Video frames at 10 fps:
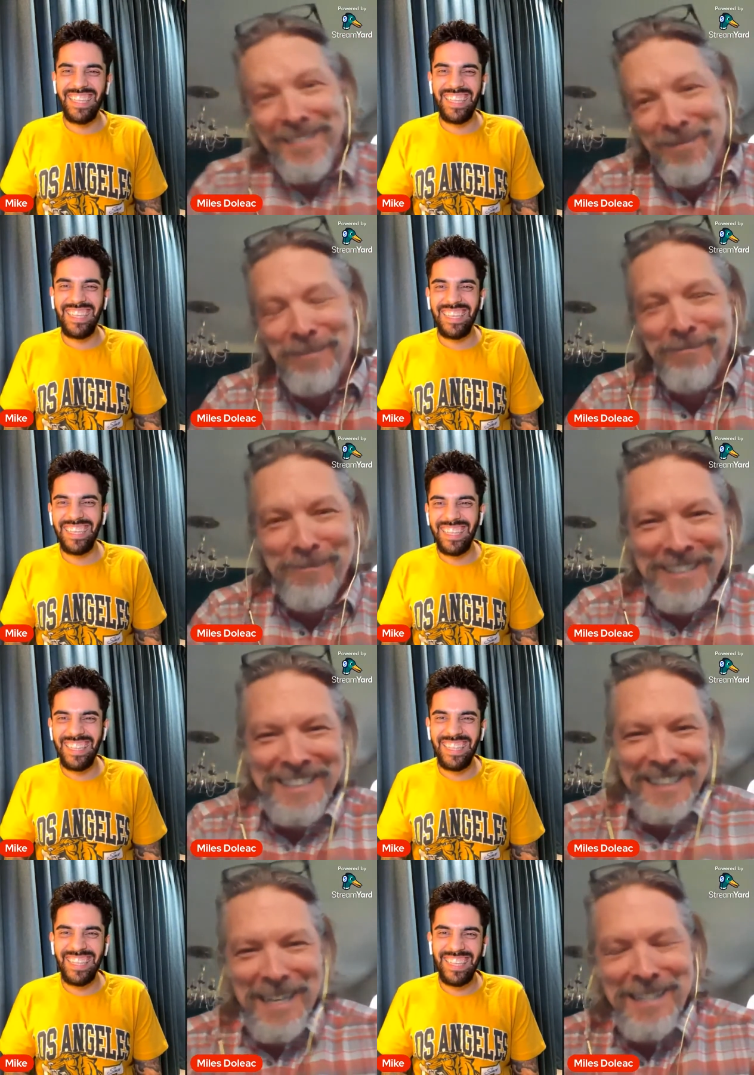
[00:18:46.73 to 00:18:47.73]
Speaker 1: what,
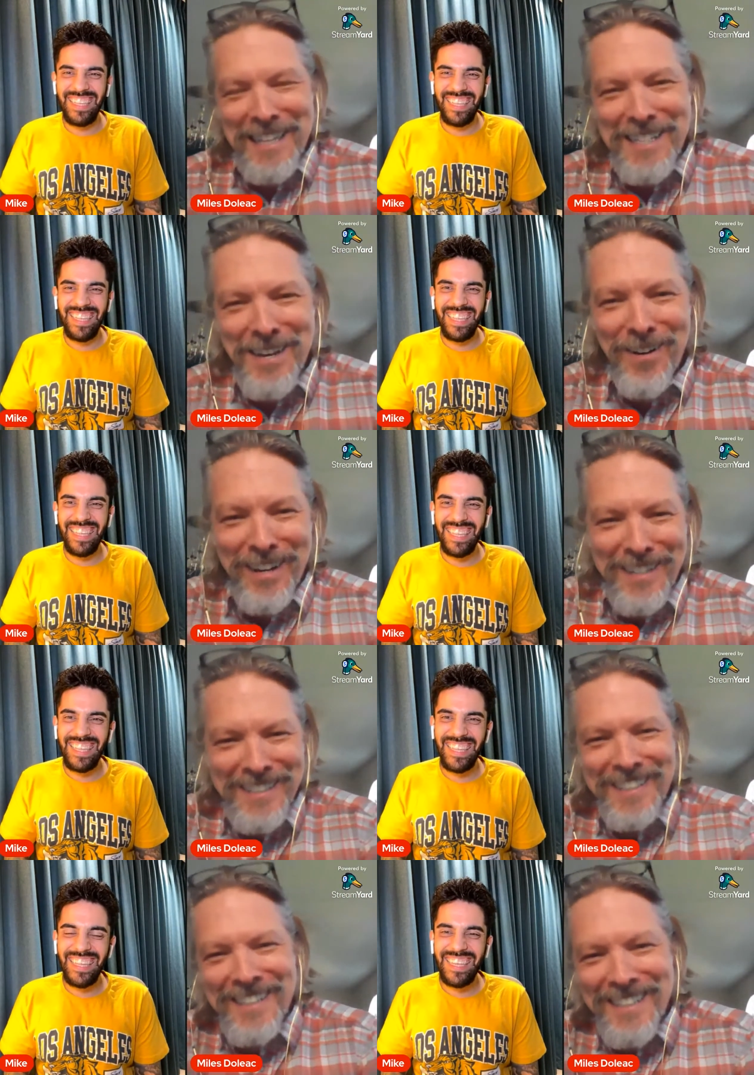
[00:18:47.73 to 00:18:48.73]
let, let's hear it.
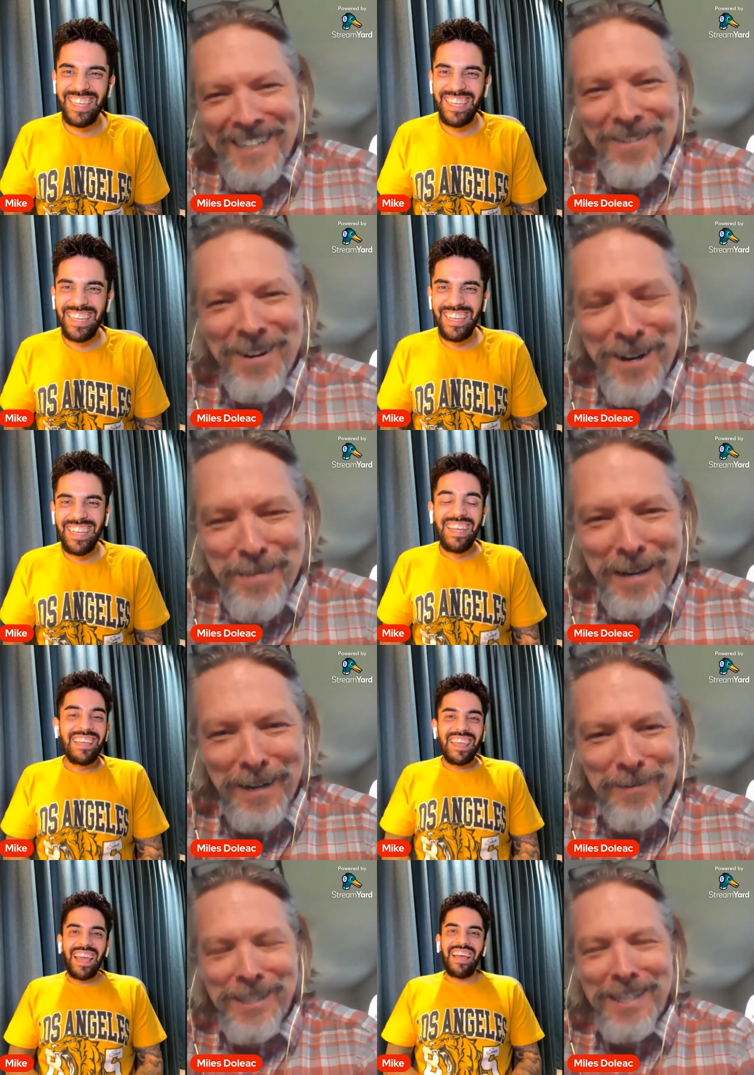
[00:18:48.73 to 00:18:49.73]
I want to hear about it.
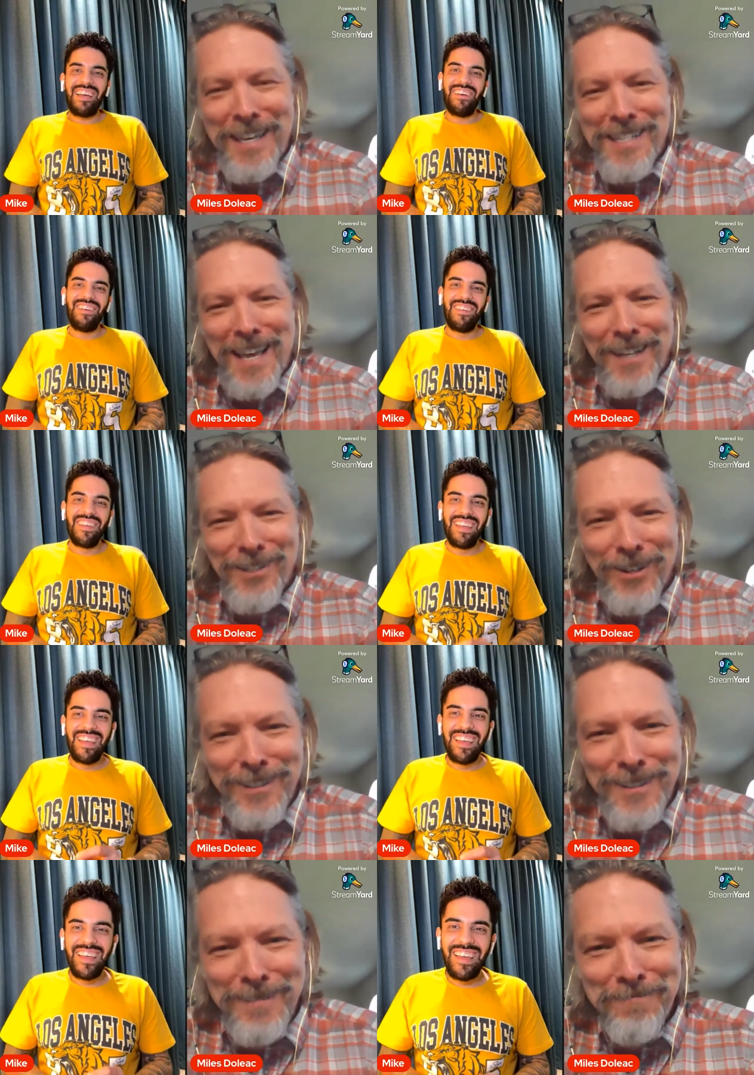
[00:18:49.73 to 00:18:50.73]
What do you think of Santa Jaws?
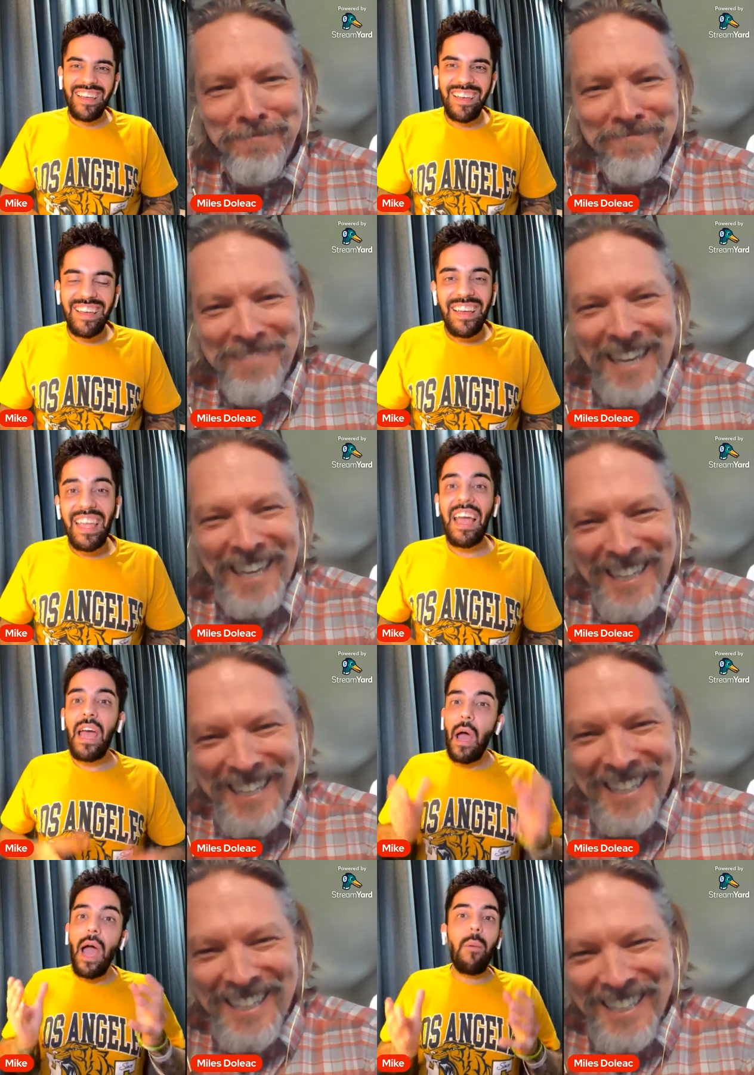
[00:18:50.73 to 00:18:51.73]
Speaker 2: Yeah,
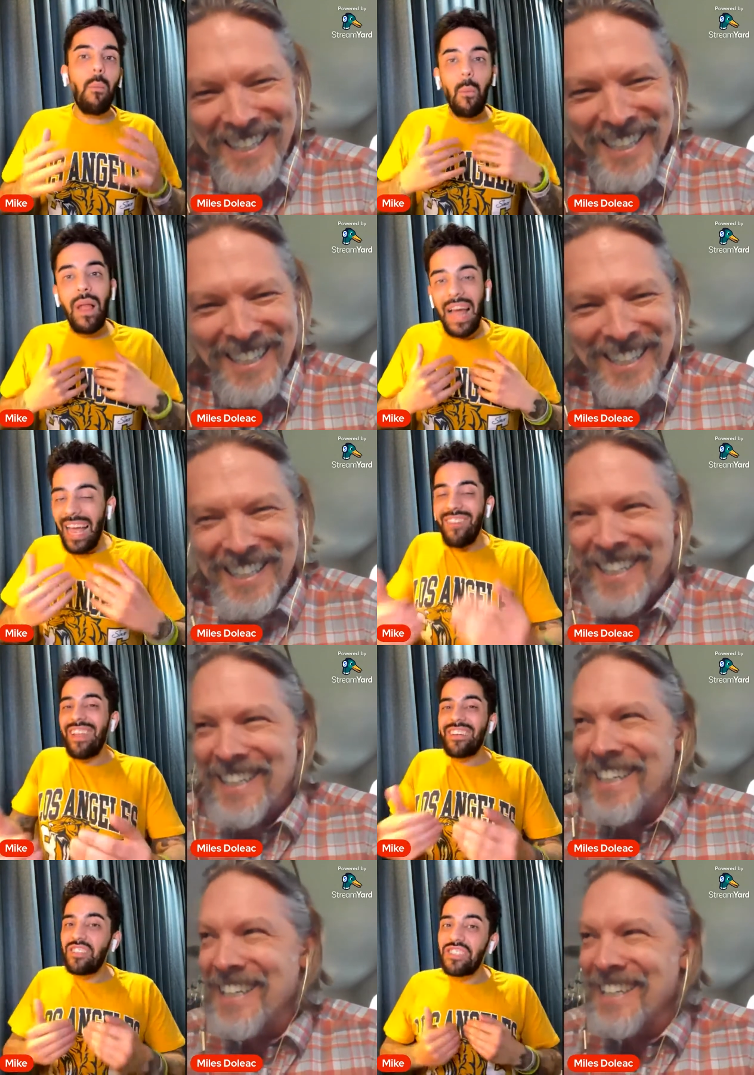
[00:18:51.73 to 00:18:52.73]
um, well, I
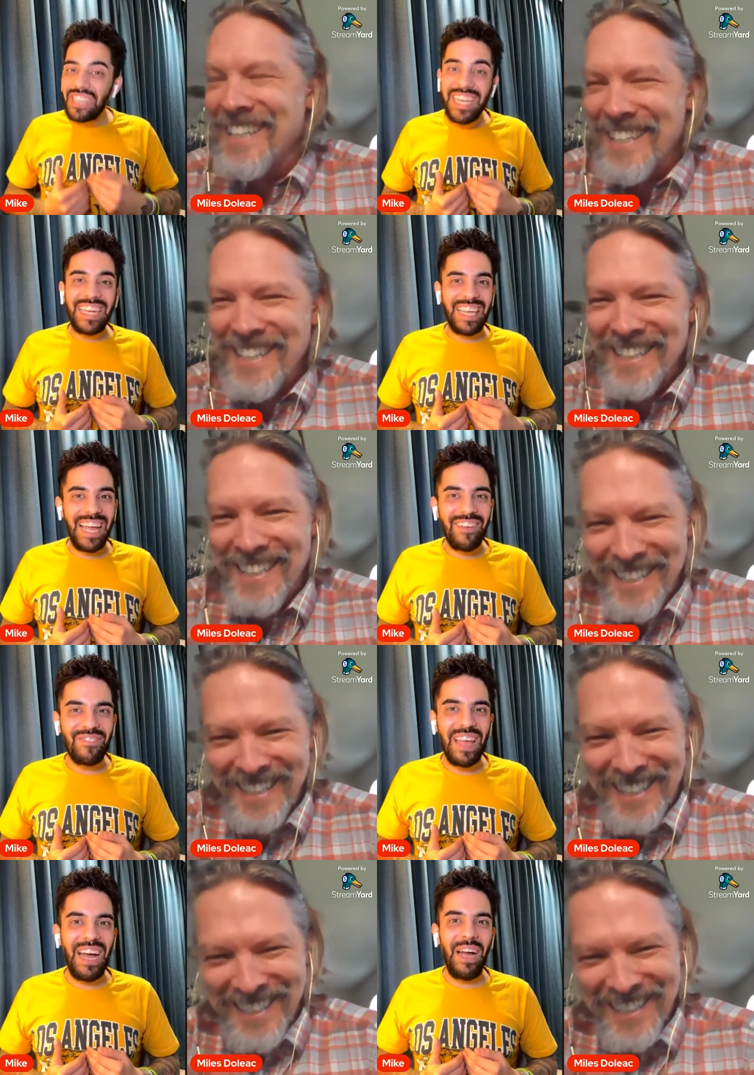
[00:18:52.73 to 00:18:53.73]
haven't actually seen it
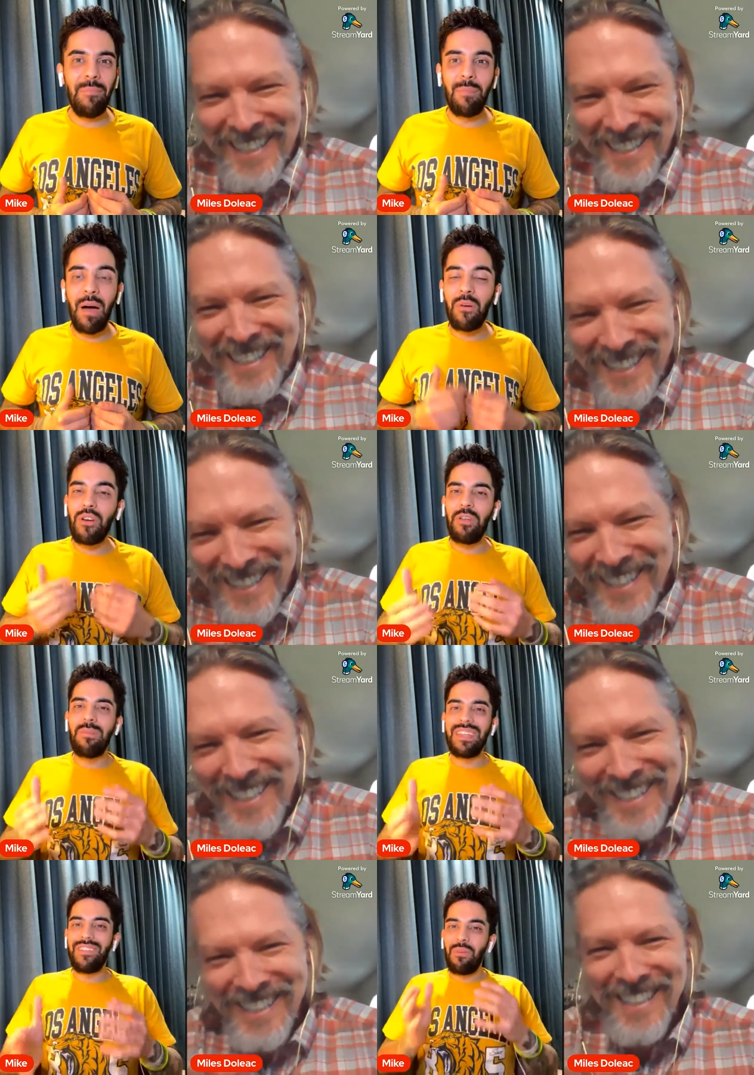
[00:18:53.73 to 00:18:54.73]
yet, um, but I'm going to
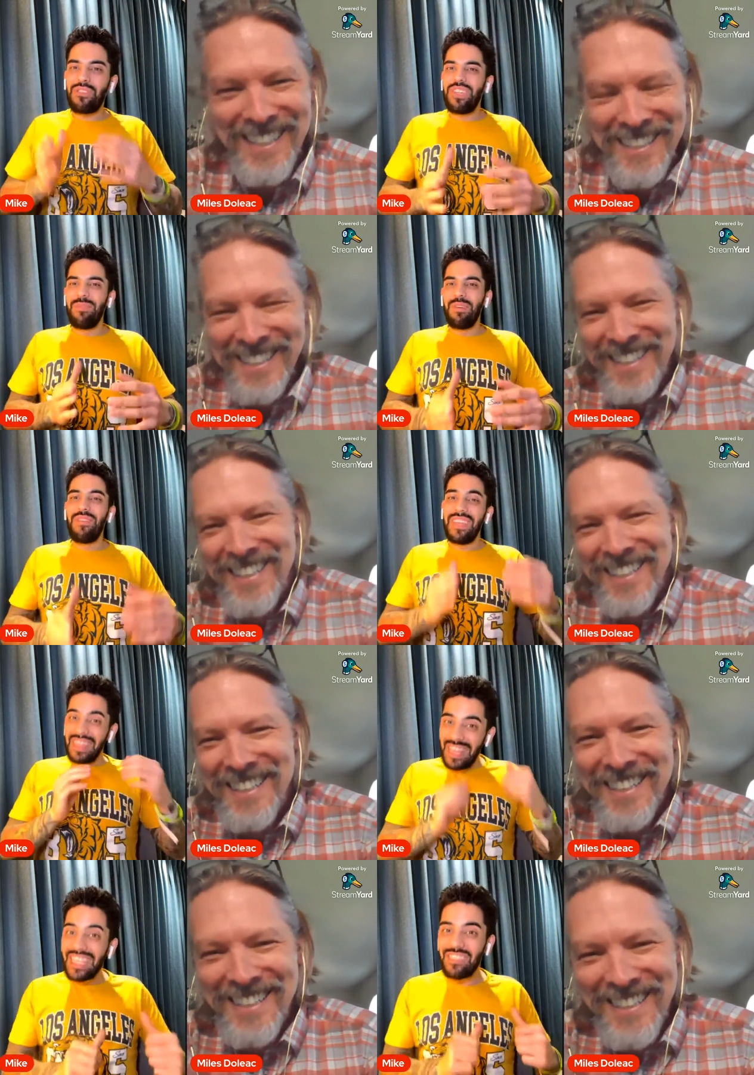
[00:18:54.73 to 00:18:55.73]
be watching the
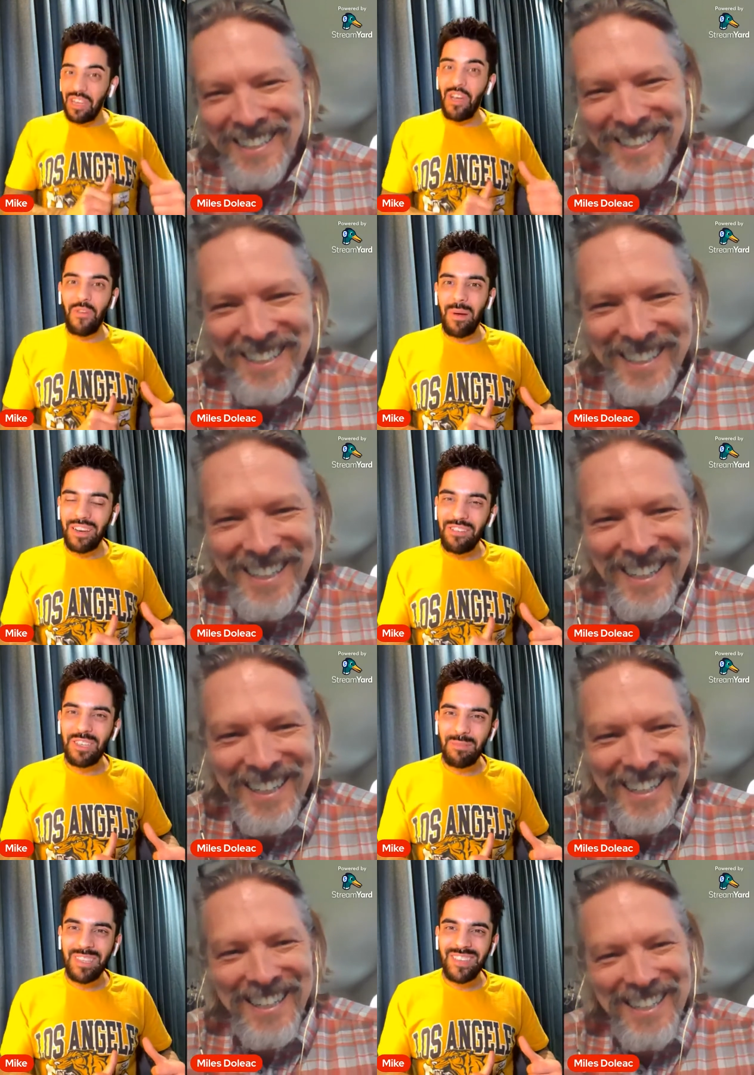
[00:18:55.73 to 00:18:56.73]
movie this year for my
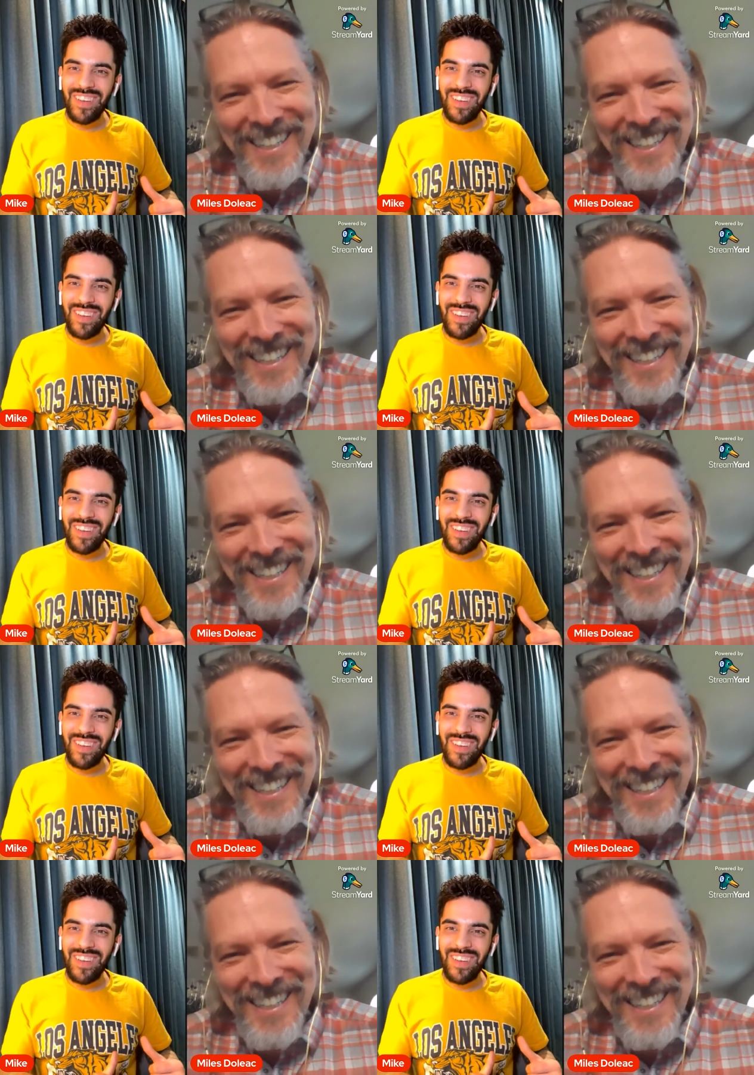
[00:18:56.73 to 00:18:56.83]
Christmas